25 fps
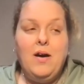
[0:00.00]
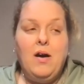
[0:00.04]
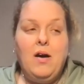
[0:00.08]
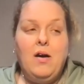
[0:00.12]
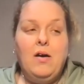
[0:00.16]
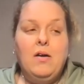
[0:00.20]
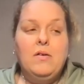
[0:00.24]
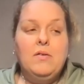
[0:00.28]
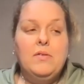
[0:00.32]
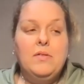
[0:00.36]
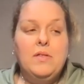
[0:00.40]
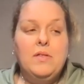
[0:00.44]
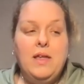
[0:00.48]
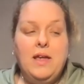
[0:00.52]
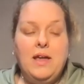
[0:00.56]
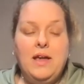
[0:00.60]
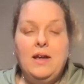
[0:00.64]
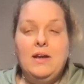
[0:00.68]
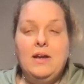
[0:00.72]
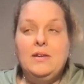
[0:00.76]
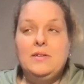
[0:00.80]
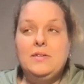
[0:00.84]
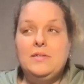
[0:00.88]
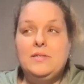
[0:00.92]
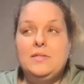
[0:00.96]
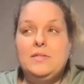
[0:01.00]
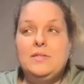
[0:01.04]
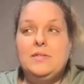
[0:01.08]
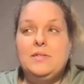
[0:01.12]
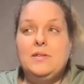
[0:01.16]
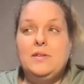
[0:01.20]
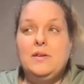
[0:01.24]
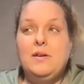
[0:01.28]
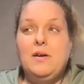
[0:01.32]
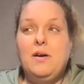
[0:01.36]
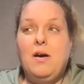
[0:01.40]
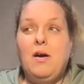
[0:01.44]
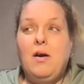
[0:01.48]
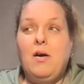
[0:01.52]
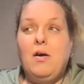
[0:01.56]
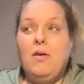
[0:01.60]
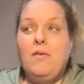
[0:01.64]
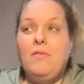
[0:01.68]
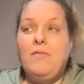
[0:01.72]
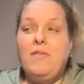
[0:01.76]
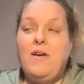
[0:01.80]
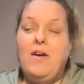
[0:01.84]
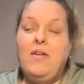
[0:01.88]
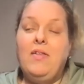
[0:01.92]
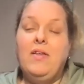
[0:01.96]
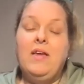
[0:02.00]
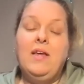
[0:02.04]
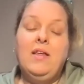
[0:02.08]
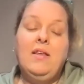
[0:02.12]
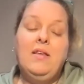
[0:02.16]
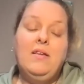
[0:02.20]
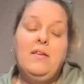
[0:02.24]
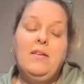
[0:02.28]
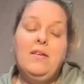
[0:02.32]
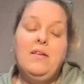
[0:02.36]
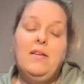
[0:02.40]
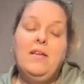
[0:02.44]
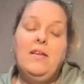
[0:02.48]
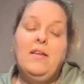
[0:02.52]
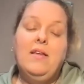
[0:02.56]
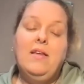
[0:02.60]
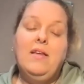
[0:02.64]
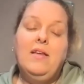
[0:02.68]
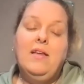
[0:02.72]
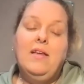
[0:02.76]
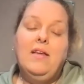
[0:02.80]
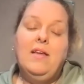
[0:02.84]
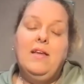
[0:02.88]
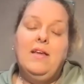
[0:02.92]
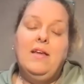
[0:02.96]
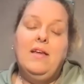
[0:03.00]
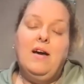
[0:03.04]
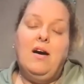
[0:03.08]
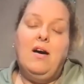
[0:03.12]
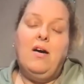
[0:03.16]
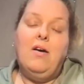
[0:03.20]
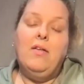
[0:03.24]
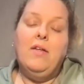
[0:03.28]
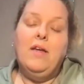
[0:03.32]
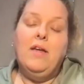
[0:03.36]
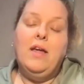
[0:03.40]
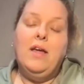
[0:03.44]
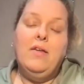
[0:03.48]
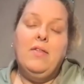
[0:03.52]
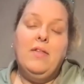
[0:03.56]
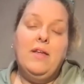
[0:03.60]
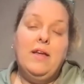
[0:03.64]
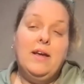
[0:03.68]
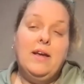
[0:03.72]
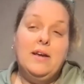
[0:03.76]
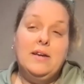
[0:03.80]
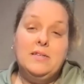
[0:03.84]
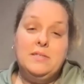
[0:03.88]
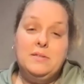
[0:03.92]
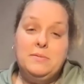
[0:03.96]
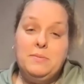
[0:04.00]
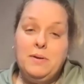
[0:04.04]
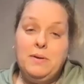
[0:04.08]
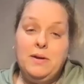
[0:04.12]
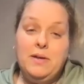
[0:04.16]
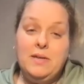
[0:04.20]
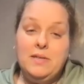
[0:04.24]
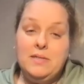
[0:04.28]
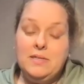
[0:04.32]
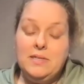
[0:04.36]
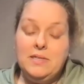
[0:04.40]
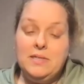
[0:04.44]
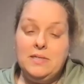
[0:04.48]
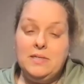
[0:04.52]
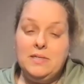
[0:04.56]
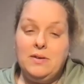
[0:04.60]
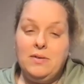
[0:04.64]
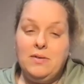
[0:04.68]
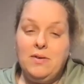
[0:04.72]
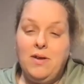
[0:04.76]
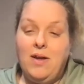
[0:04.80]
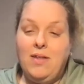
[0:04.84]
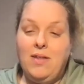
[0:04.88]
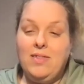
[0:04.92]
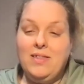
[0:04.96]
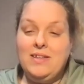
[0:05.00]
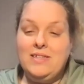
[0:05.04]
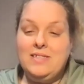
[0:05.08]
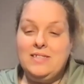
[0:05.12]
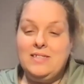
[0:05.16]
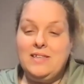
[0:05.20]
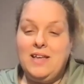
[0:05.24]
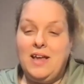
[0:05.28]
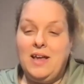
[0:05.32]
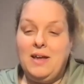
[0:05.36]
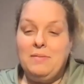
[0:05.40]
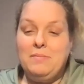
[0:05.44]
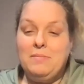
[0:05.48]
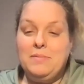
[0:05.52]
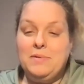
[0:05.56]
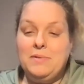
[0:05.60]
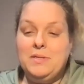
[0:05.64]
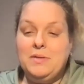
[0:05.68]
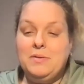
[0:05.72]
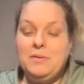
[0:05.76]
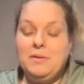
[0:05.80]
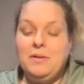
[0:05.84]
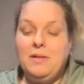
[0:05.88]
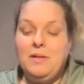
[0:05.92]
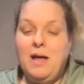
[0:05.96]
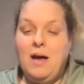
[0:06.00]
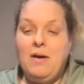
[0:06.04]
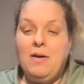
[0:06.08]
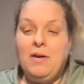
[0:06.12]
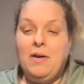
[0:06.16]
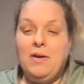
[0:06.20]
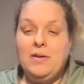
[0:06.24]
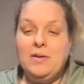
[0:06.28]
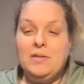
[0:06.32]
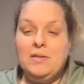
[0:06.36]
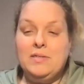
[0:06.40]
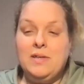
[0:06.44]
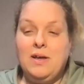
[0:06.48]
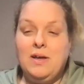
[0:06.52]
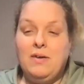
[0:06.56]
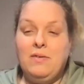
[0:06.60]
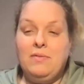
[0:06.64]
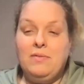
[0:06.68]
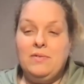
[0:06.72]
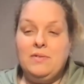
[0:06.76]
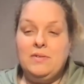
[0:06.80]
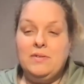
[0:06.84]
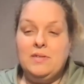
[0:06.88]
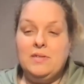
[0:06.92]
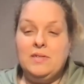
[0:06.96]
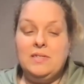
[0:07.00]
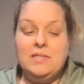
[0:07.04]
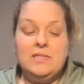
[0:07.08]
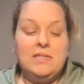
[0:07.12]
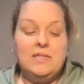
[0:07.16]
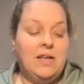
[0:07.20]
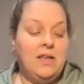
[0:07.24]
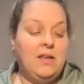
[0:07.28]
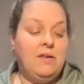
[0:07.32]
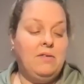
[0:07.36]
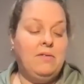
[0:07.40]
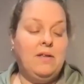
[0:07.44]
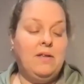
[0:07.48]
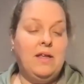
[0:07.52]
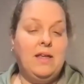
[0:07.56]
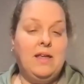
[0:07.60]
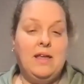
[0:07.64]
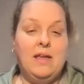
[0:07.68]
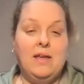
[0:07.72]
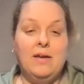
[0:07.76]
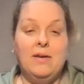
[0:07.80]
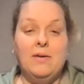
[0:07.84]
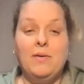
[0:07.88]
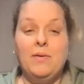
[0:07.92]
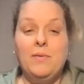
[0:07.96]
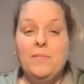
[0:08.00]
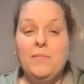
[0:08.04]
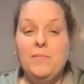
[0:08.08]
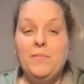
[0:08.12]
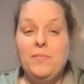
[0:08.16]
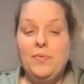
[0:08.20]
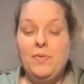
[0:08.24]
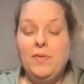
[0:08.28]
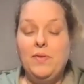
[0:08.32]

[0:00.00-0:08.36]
All things are valid. All healing experiences are not the same. So allow yourself to continue to heal